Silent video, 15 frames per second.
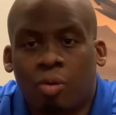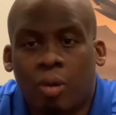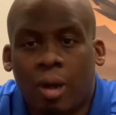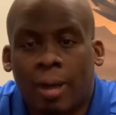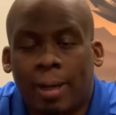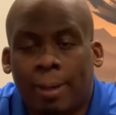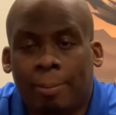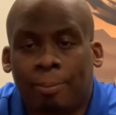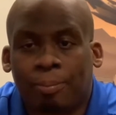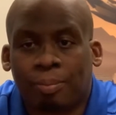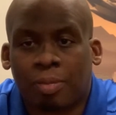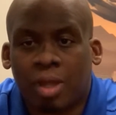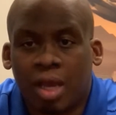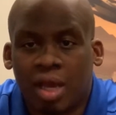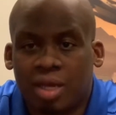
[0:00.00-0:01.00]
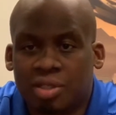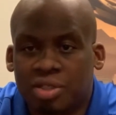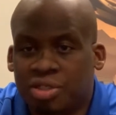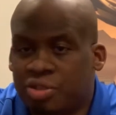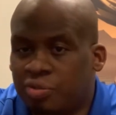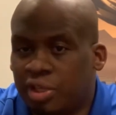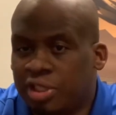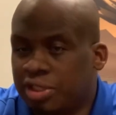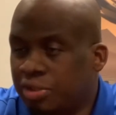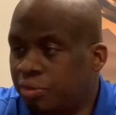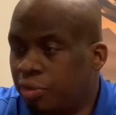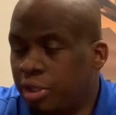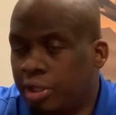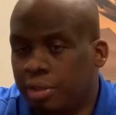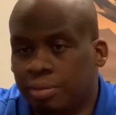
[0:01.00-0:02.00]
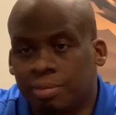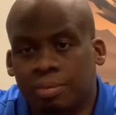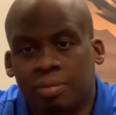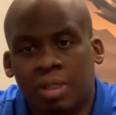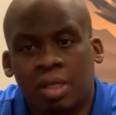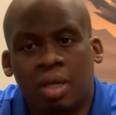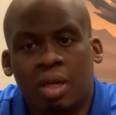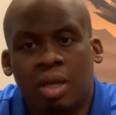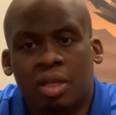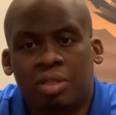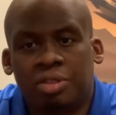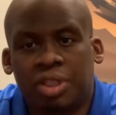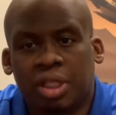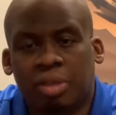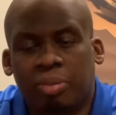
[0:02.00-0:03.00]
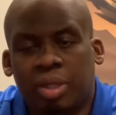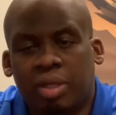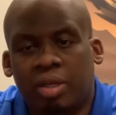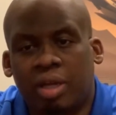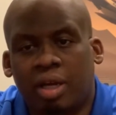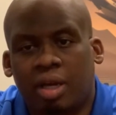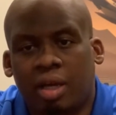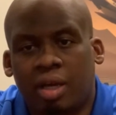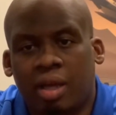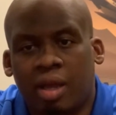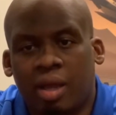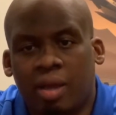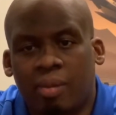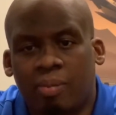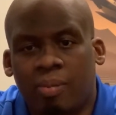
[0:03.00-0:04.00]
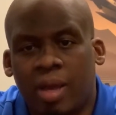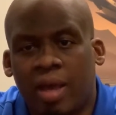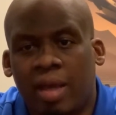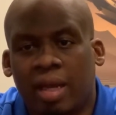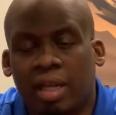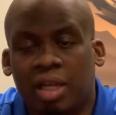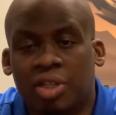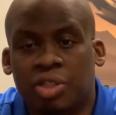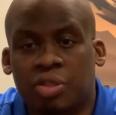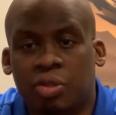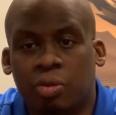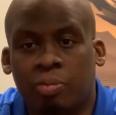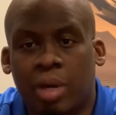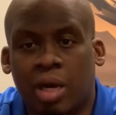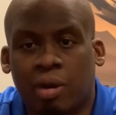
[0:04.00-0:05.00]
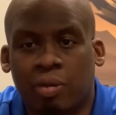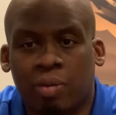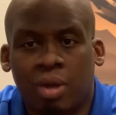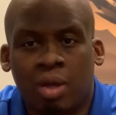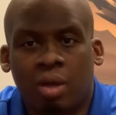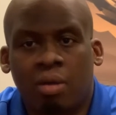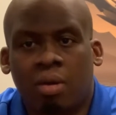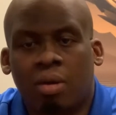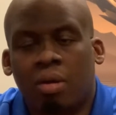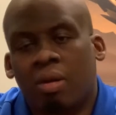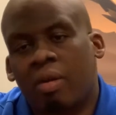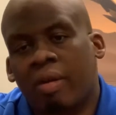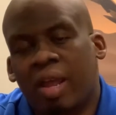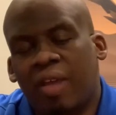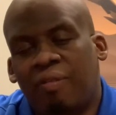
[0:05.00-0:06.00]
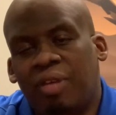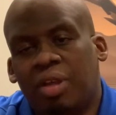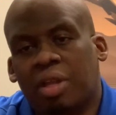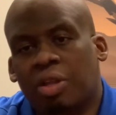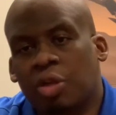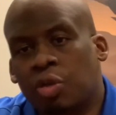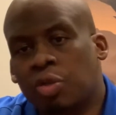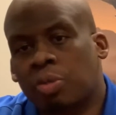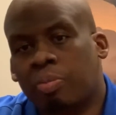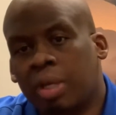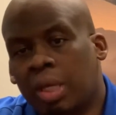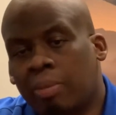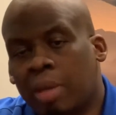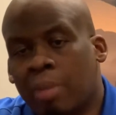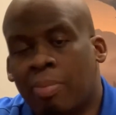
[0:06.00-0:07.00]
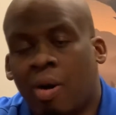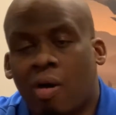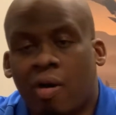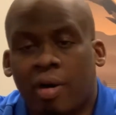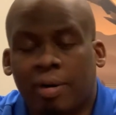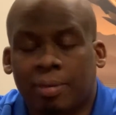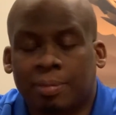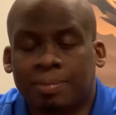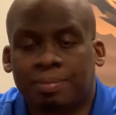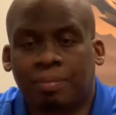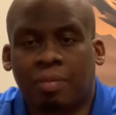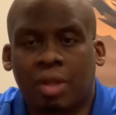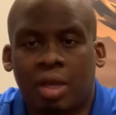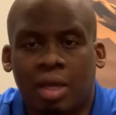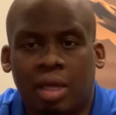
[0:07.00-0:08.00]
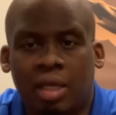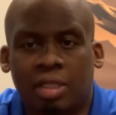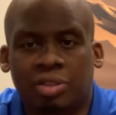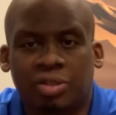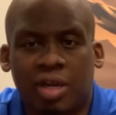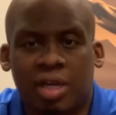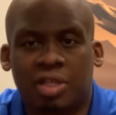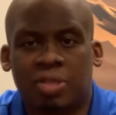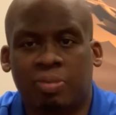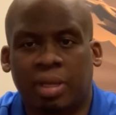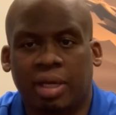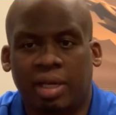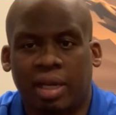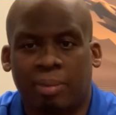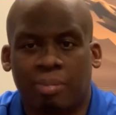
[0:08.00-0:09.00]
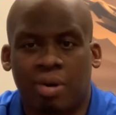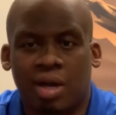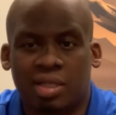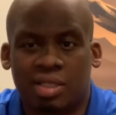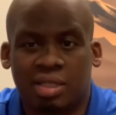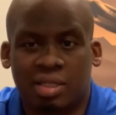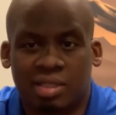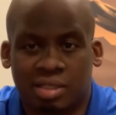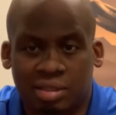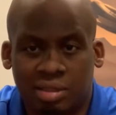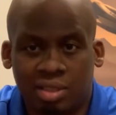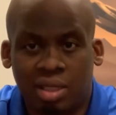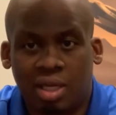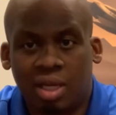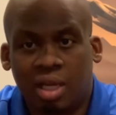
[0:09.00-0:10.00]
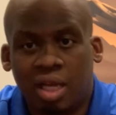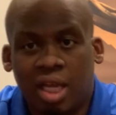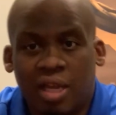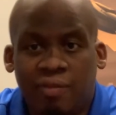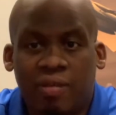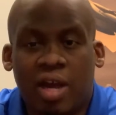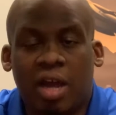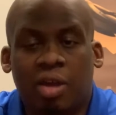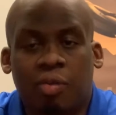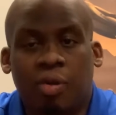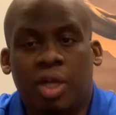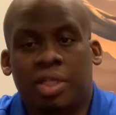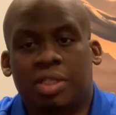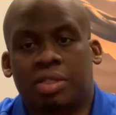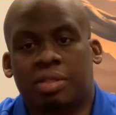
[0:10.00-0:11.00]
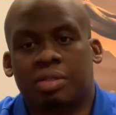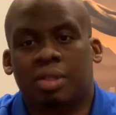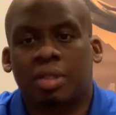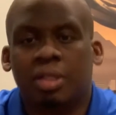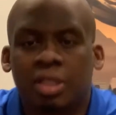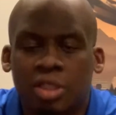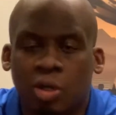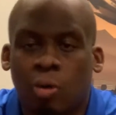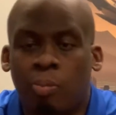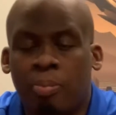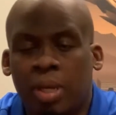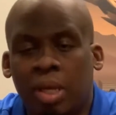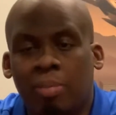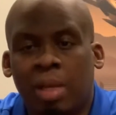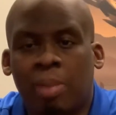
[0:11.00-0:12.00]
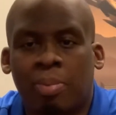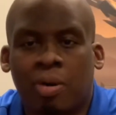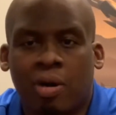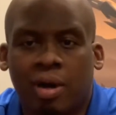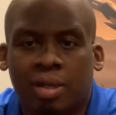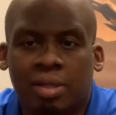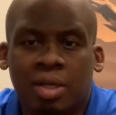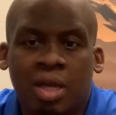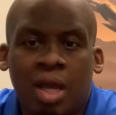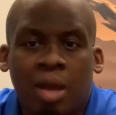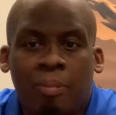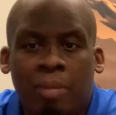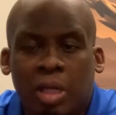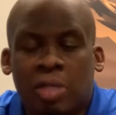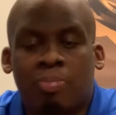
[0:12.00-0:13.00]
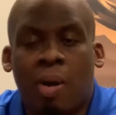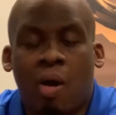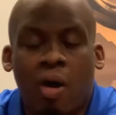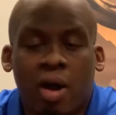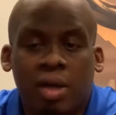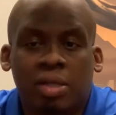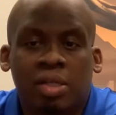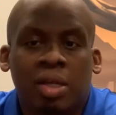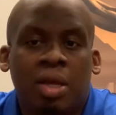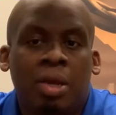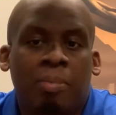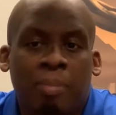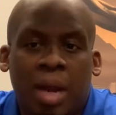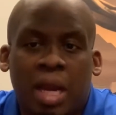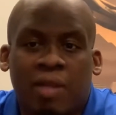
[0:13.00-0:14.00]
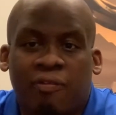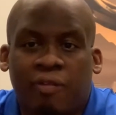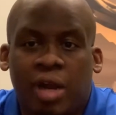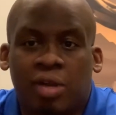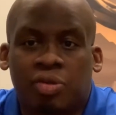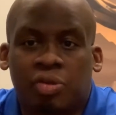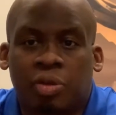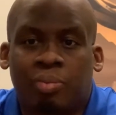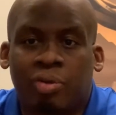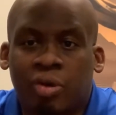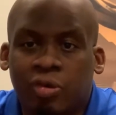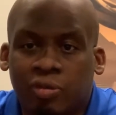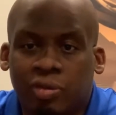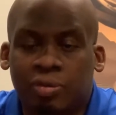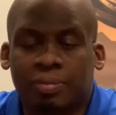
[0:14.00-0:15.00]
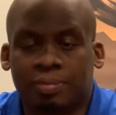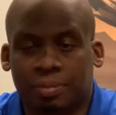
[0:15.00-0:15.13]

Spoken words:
Had a situation where gentleman had an issue about if he can use a PMA part and try to explain that process and evaluation. So PMA part means part manufacturer approval.